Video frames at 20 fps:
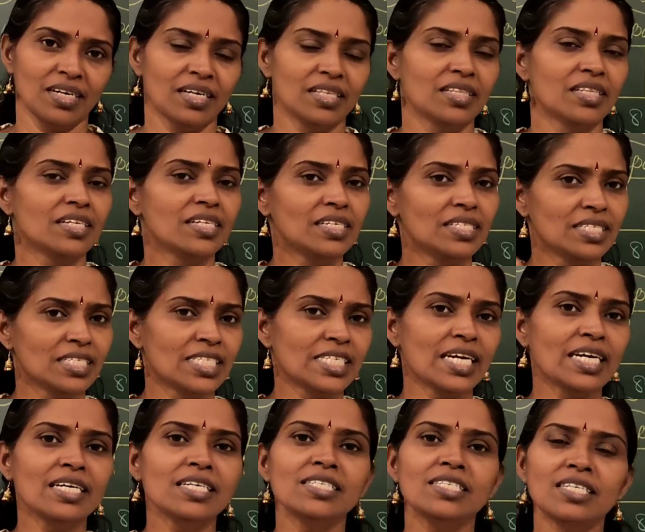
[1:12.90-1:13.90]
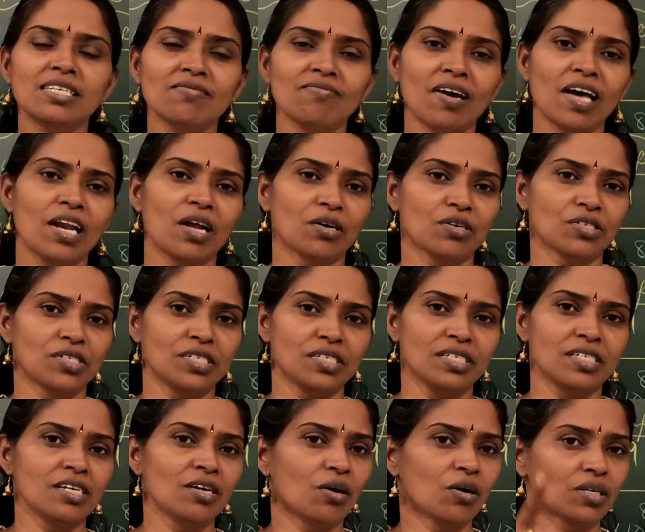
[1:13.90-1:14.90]
The change in
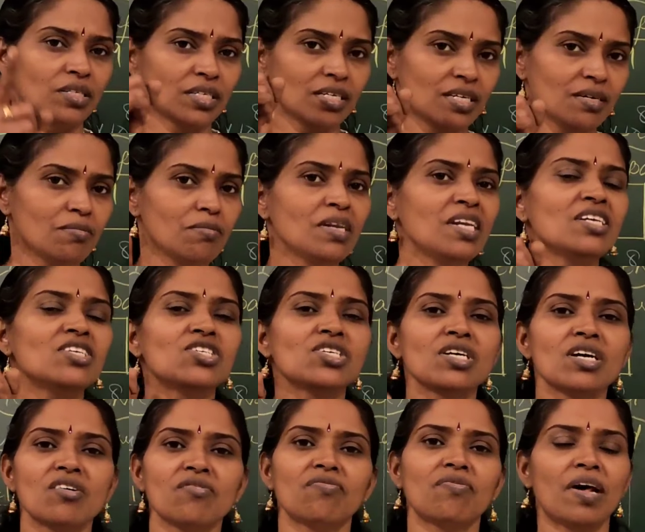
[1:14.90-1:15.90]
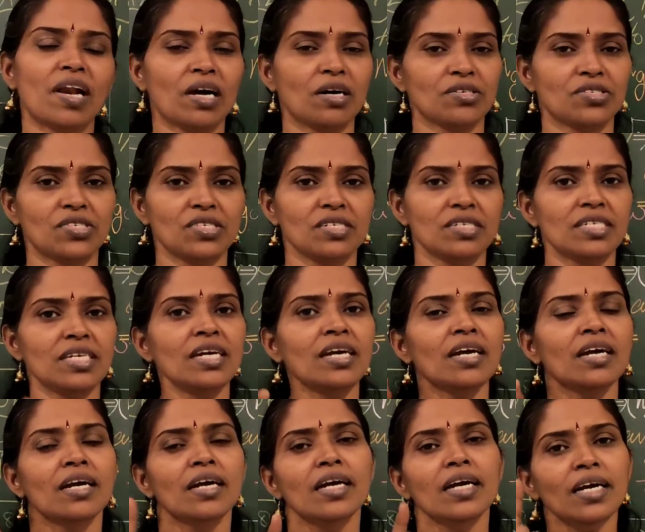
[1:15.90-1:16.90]
velocity or the diminishing of
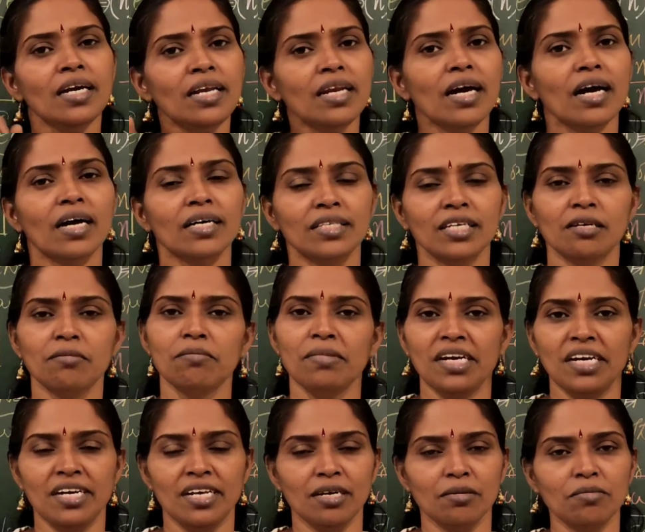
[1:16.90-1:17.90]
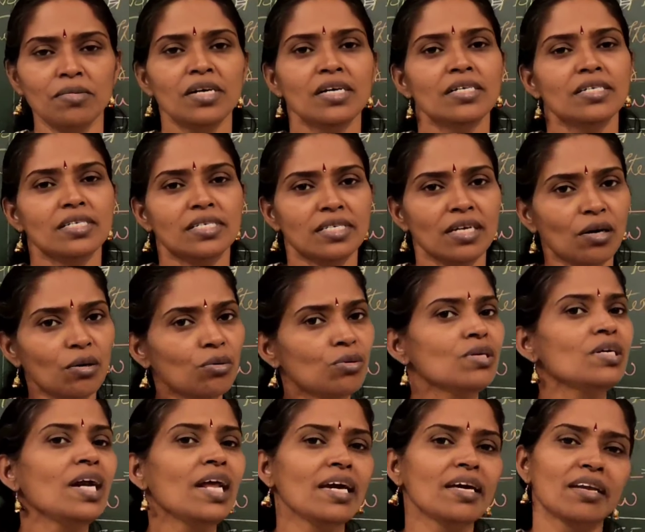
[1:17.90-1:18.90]
velocity in other medium is the
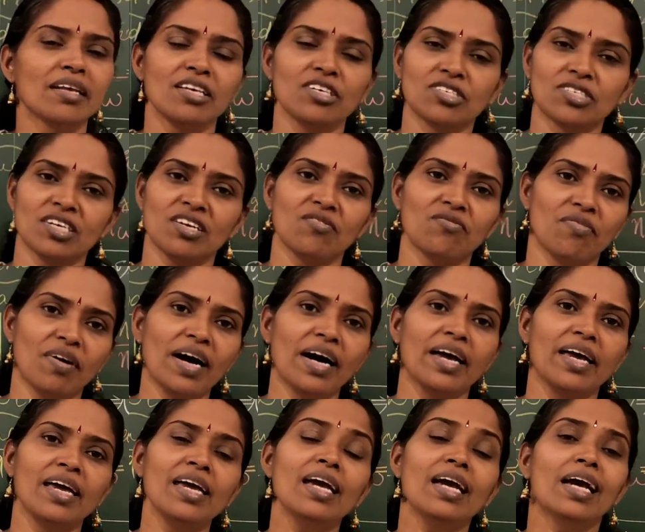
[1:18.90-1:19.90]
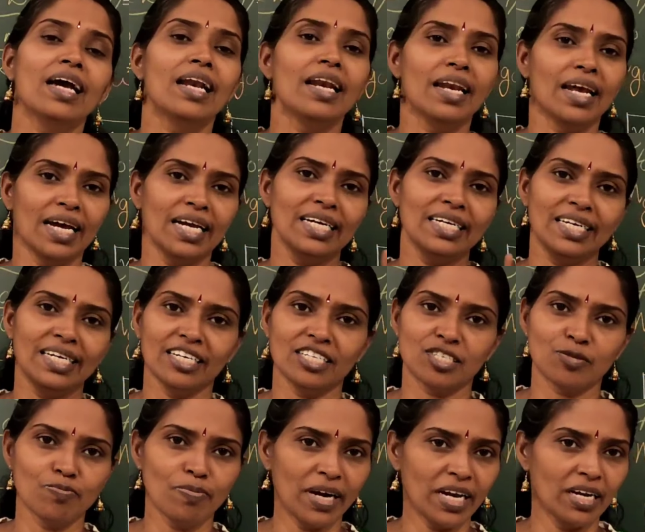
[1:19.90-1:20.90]
only reason why light
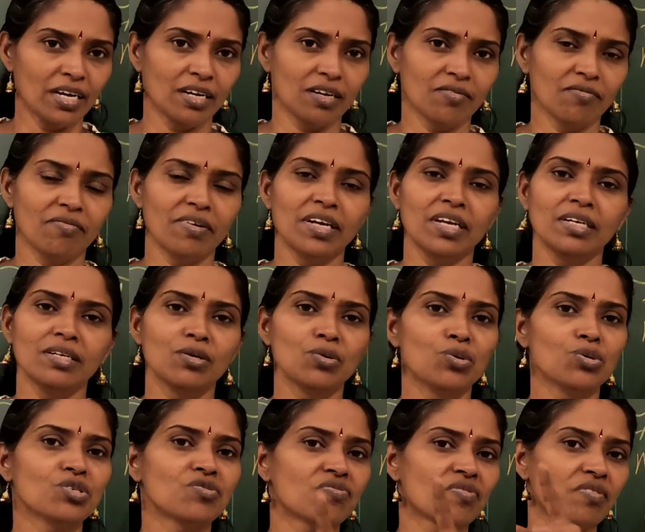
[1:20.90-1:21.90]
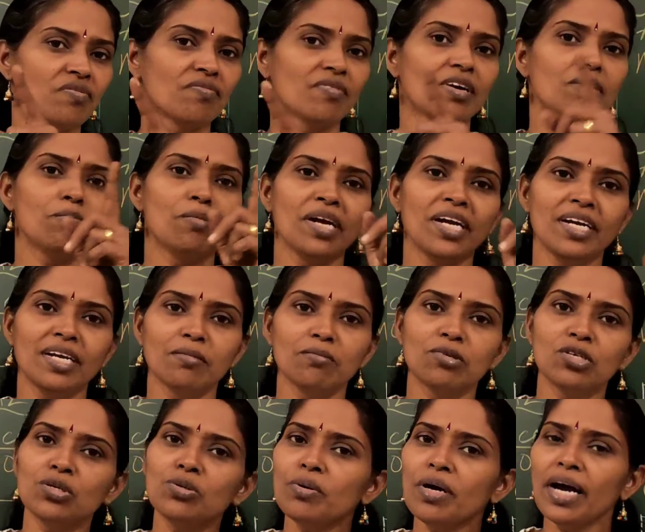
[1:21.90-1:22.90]
gets bent when it goes from one
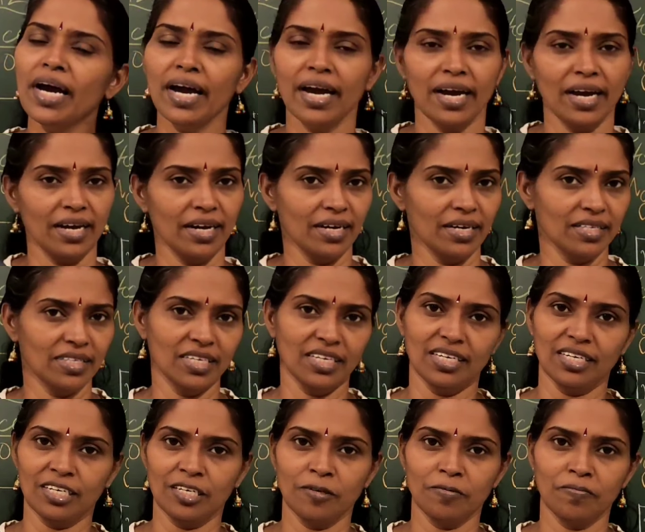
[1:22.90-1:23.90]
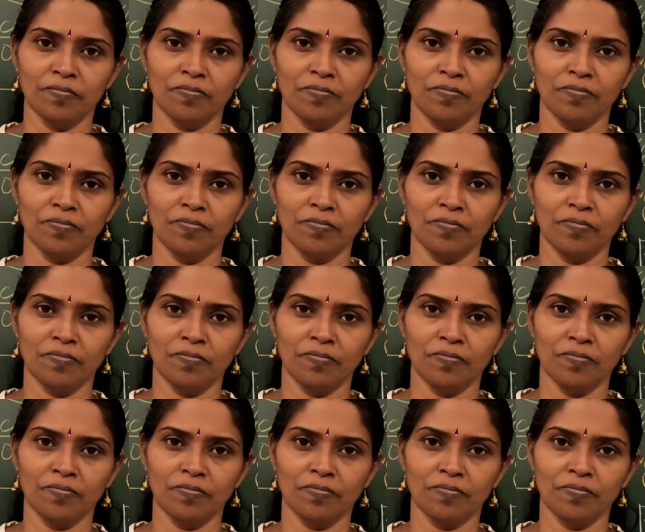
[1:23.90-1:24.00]
medium to another.